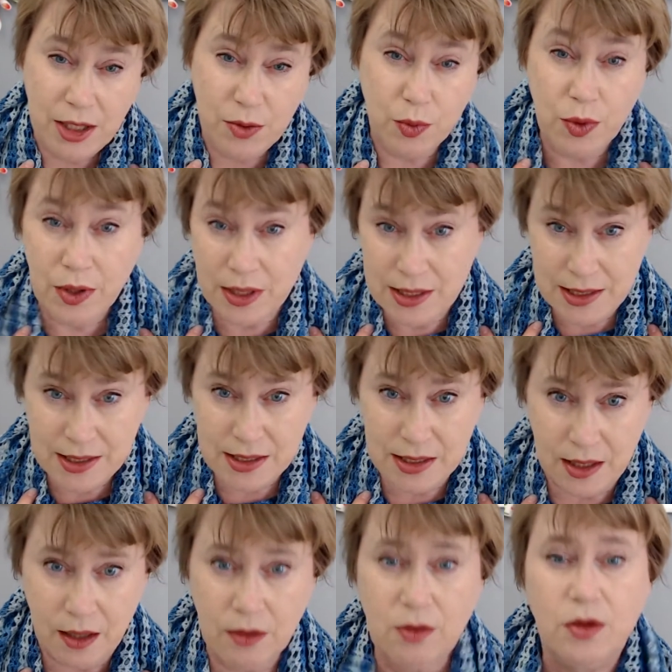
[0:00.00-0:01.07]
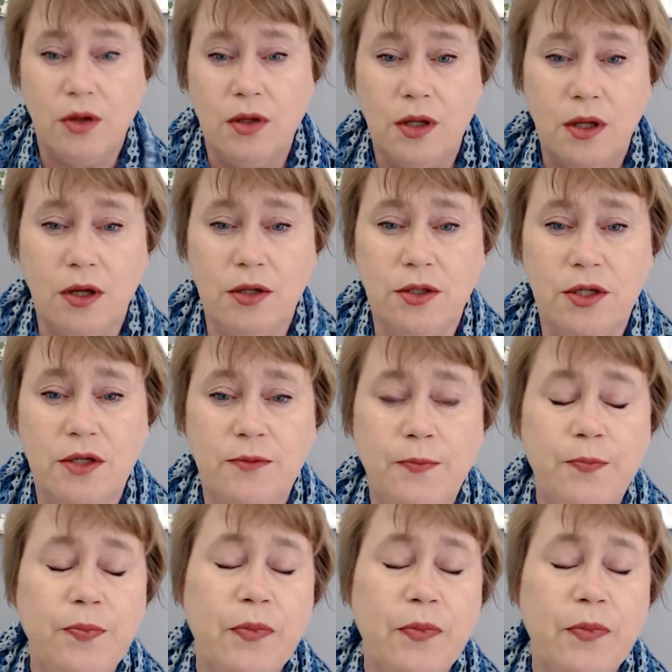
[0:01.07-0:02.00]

woolen silk of London.